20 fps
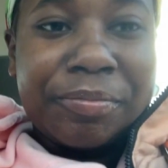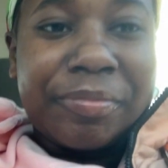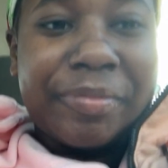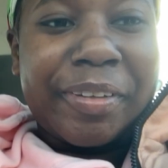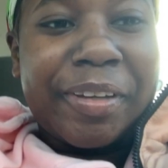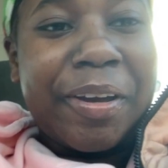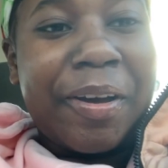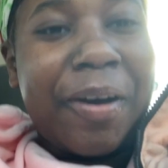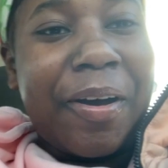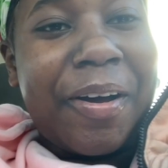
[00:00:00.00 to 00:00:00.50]

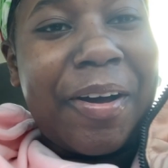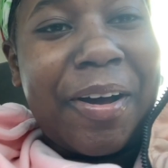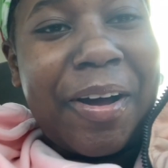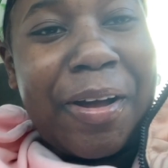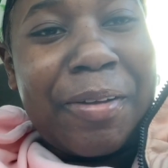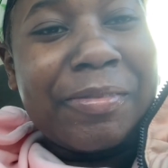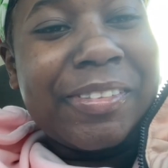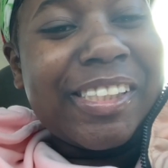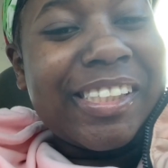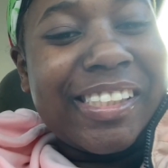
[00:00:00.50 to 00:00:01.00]
y'all
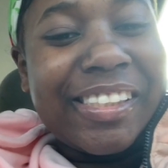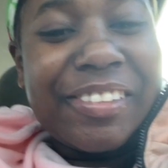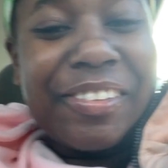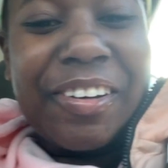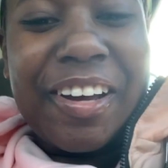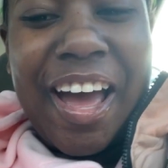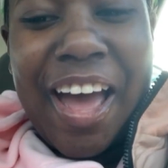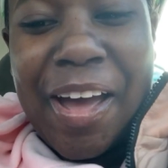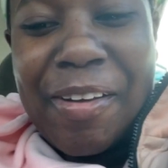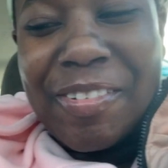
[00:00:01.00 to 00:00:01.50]
i'm just so
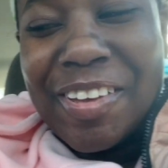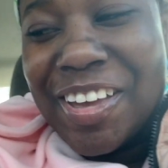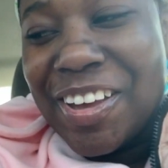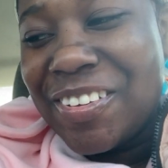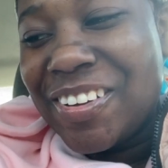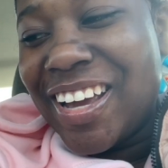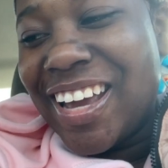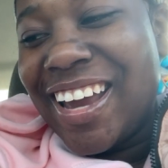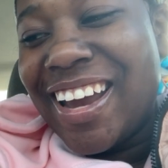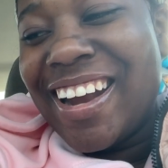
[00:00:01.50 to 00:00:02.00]
happy out
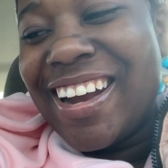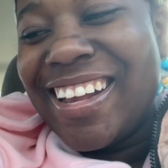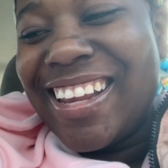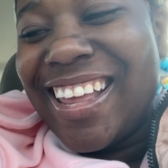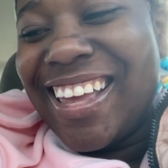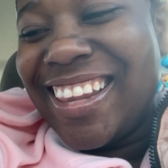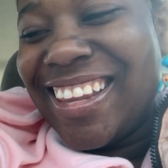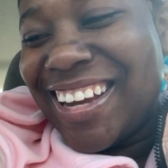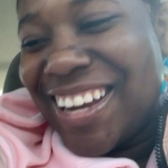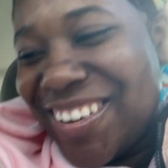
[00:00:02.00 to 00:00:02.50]
here
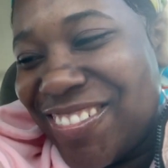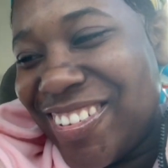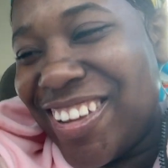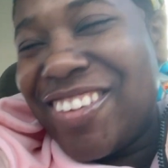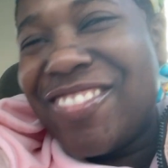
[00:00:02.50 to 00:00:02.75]
like look at my